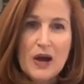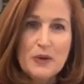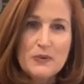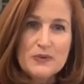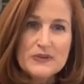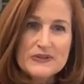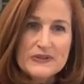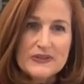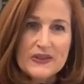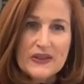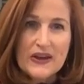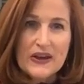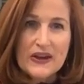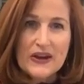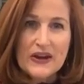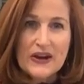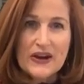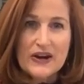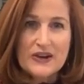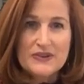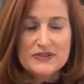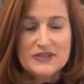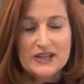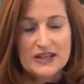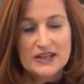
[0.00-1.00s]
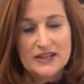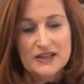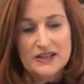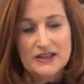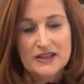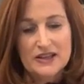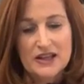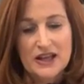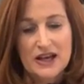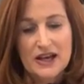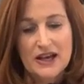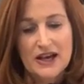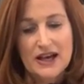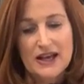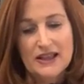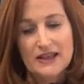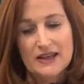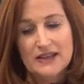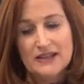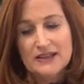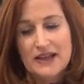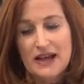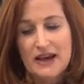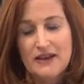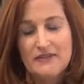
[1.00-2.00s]
you know, I was there,
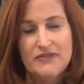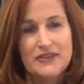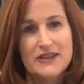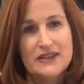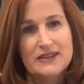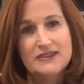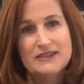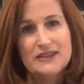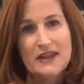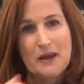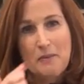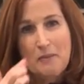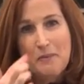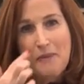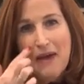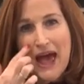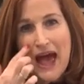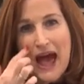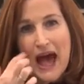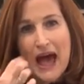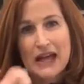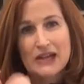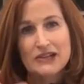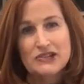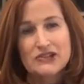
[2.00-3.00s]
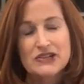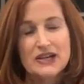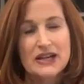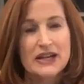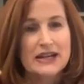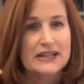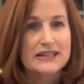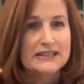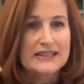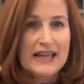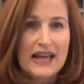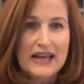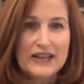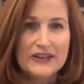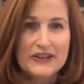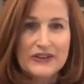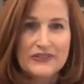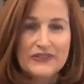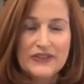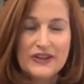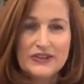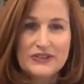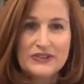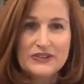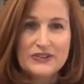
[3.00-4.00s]
I like to have things that match, and I'll tell
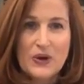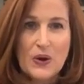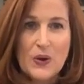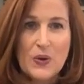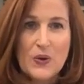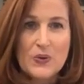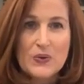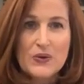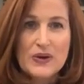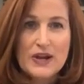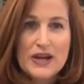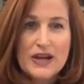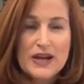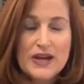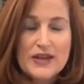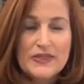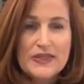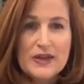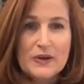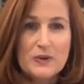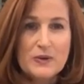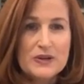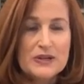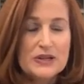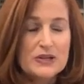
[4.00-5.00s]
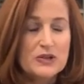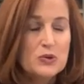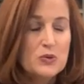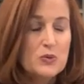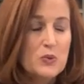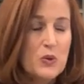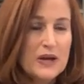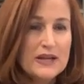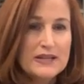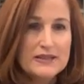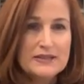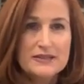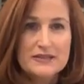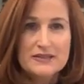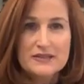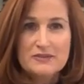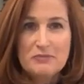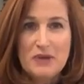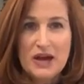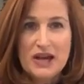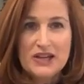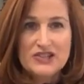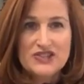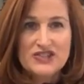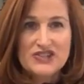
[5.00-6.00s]
you, they were twice
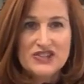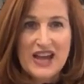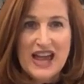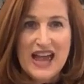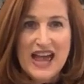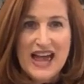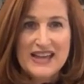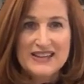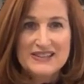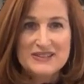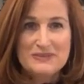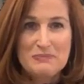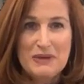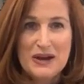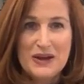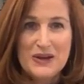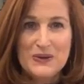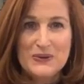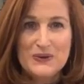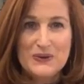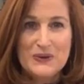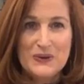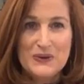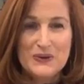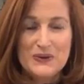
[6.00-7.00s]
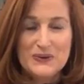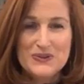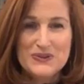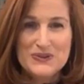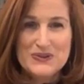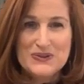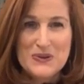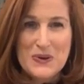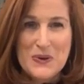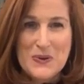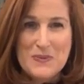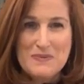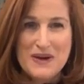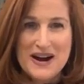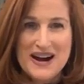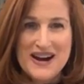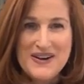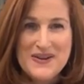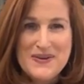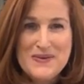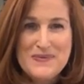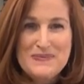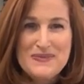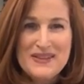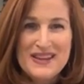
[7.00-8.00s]
as much as my good old
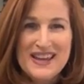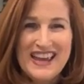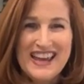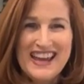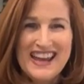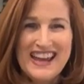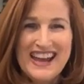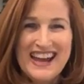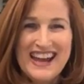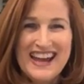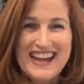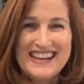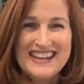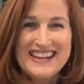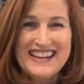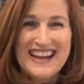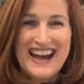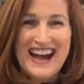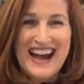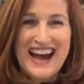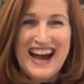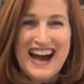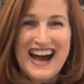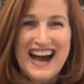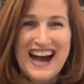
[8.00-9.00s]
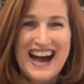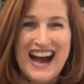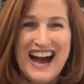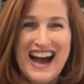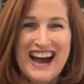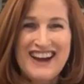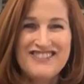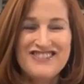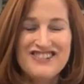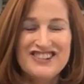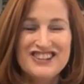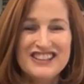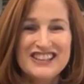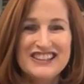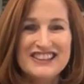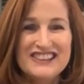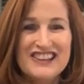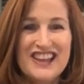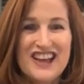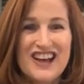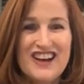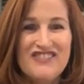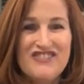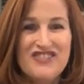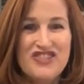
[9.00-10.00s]
Soma, and I really
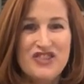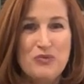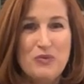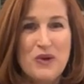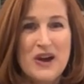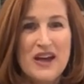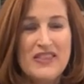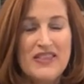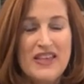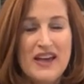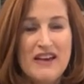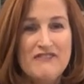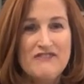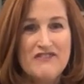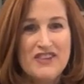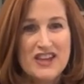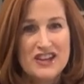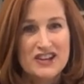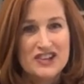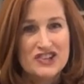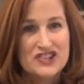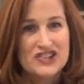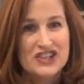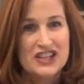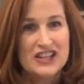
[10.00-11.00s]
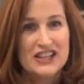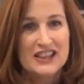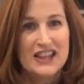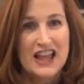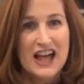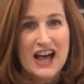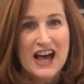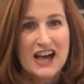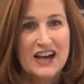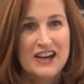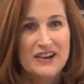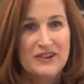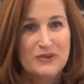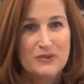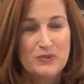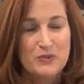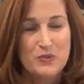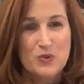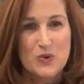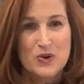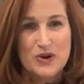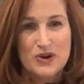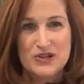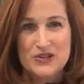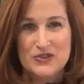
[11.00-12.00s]
love the way that vanishing line
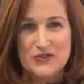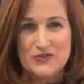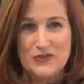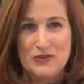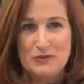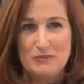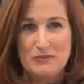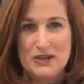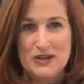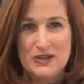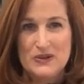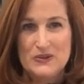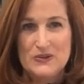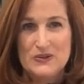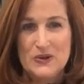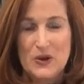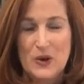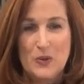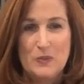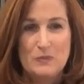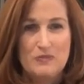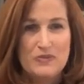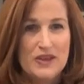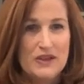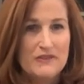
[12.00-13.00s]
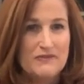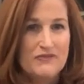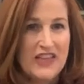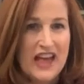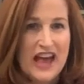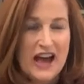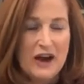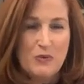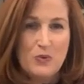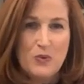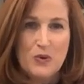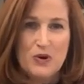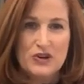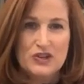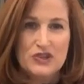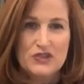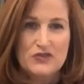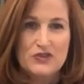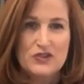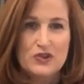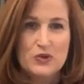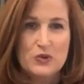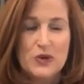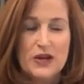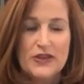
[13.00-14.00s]
works for me. So if that
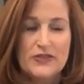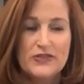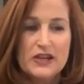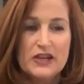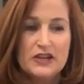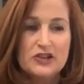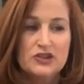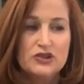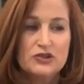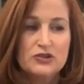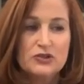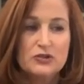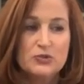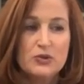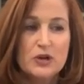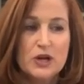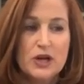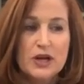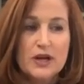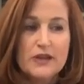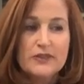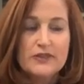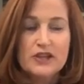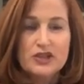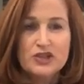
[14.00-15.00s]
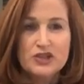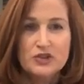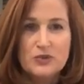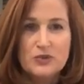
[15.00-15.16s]
works for you, and they do